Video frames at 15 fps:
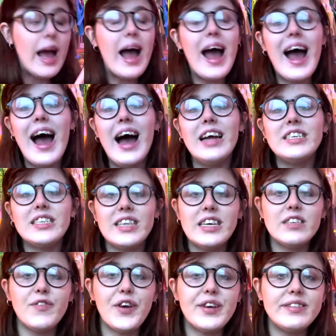and
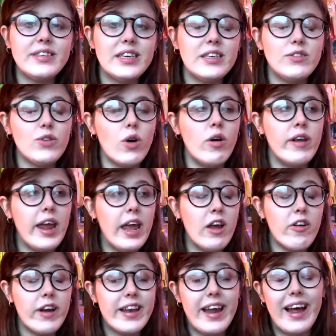this focuses on
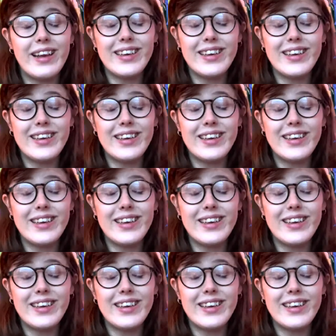Ingrid and